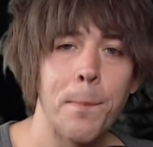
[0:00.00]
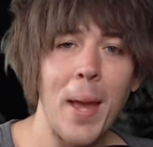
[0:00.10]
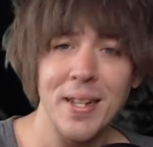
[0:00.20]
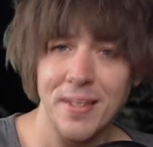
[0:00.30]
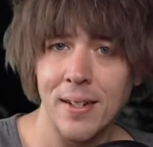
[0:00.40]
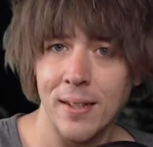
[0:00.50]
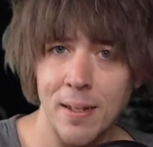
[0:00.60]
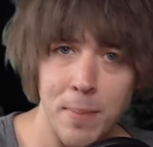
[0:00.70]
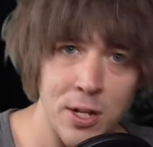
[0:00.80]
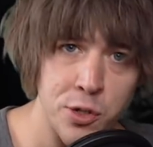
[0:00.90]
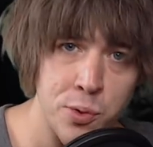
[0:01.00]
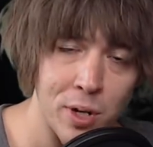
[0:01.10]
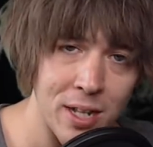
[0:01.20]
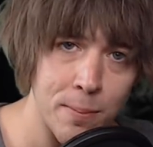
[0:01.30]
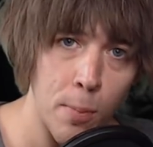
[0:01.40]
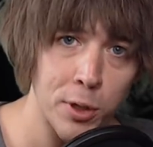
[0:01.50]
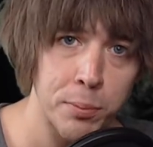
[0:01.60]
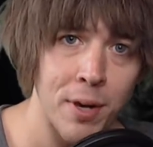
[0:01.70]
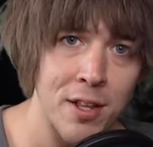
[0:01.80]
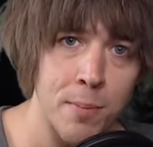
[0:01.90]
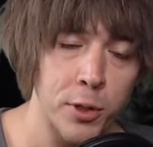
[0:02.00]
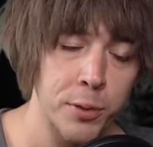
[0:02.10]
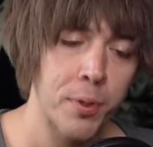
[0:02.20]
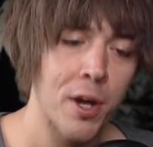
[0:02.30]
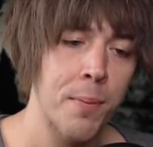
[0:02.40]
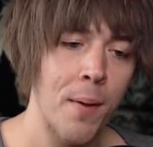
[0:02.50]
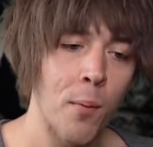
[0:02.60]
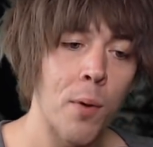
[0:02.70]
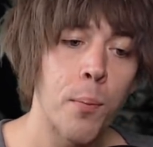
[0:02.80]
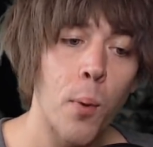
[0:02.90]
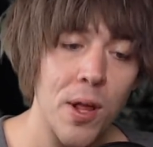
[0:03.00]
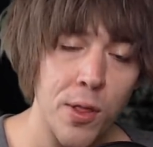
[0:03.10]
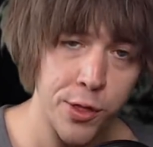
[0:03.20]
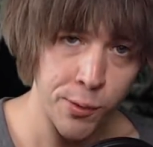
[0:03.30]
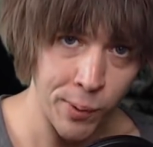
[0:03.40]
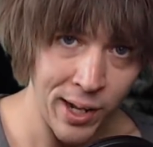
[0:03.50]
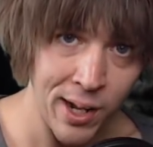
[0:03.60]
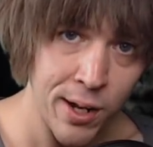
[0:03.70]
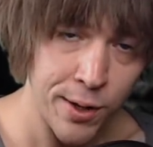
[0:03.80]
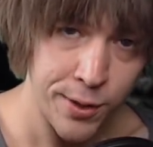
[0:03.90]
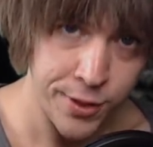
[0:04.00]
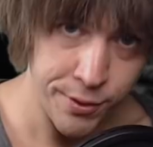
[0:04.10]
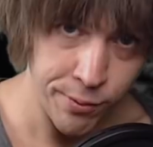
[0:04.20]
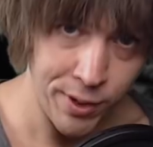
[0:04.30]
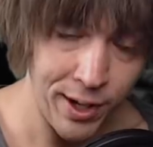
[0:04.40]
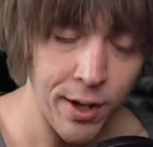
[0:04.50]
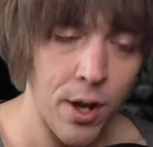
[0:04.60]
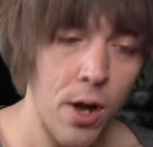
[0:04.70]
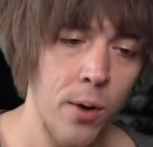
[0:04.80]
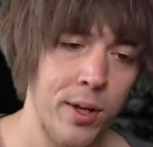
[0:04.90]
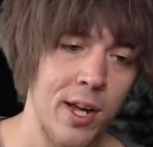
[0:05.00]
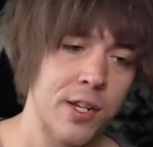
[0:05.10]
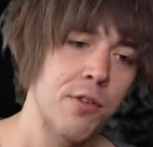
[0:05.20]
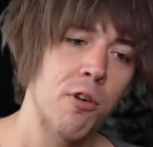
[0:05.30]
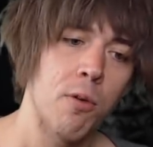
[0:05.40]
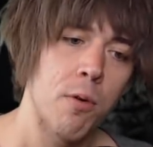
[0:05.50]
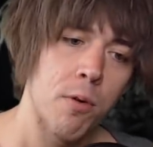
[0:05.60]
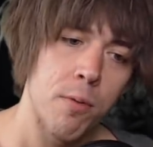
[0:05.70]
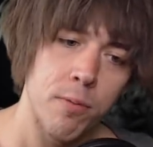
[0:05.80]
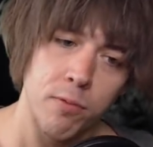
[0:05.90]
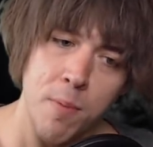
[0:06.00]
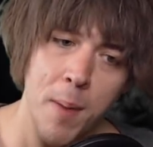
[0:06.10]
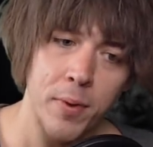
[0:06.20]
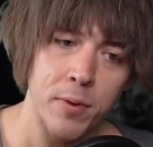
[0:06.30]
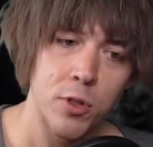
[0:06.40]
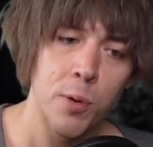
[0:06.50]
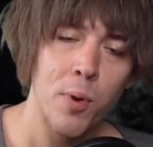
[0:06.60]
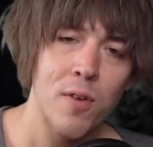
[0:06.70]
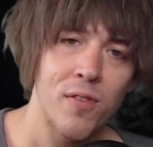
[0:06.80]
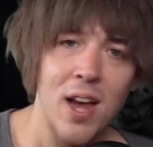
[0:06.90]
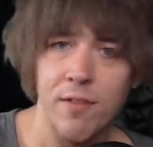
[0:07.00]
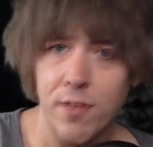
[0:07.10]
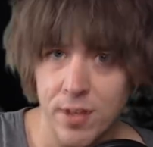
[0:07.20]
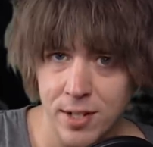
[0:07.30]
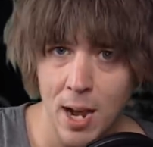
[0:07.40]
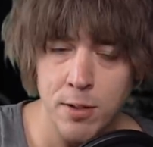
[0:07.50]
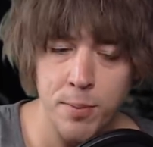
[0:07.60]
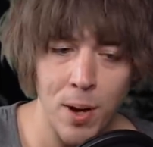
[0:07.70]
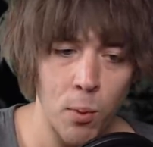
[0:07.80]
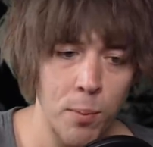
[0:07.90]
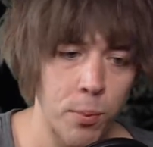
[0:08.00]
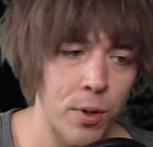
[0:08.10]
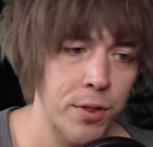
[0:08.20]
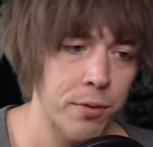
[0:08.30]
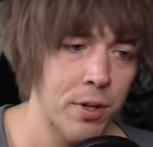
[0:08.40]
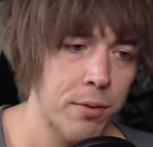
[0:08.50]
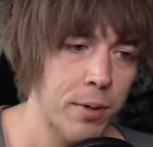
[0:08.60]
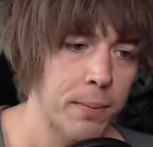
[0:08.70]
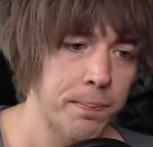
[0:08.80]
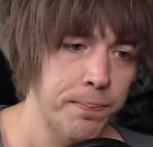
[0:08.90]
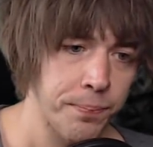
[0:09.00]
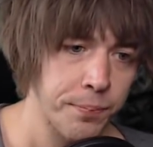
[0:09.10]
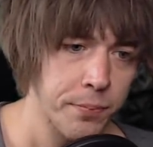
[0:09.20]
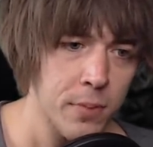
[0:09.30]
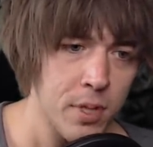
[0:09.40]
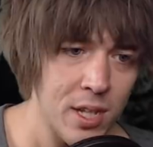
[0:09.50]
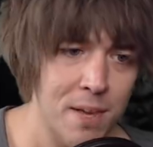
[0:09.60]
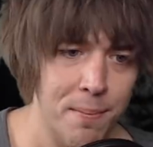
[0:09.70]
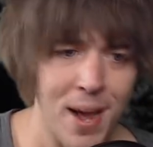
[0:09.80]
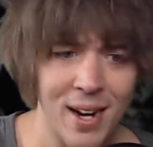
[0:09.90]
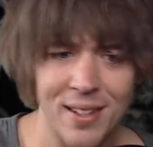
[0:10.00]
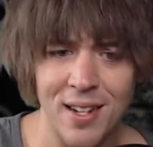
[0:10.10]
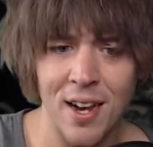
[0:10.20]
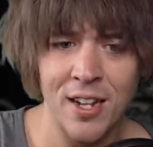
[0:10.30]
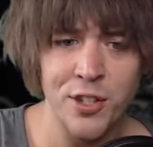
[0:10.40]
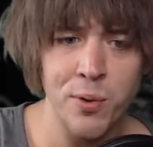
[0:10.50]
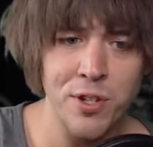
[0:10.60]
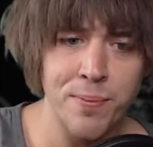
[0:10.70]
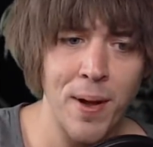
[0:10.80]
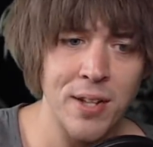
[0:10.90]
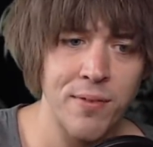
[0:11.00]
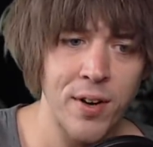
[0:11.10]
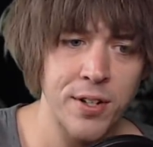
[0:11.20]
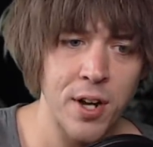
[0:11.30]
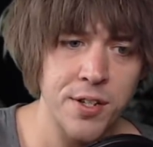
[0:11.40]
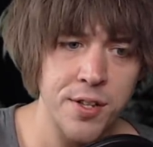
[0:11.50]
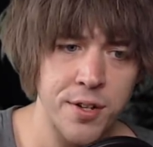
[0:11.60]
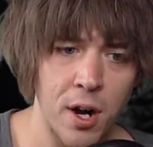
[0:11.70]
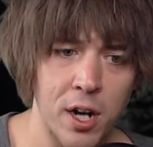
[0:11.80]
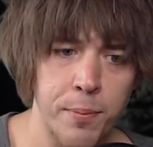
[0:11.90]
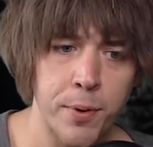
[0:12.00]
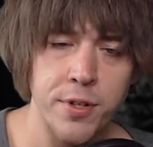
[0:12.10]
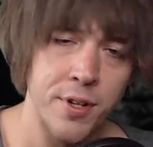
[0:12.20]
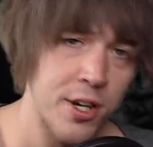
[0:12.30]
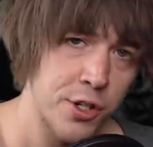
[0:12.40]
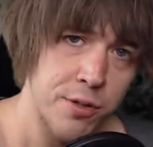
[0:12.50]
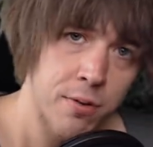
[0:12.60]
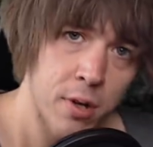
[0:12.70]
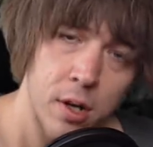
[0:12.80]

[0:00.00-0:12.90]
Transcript: basically means you can multiply the multiplier by 1.33. Okay, so remember 2.5 and then times it by 1.33. Impact, he's doing his best. Veritas of the Dark Impersonation.